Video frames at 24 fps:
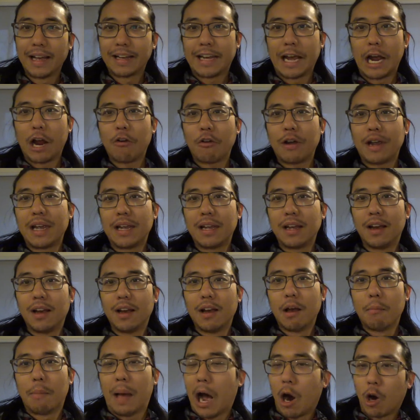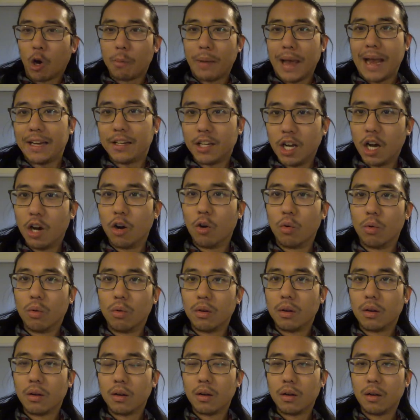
carry PowerBait dough?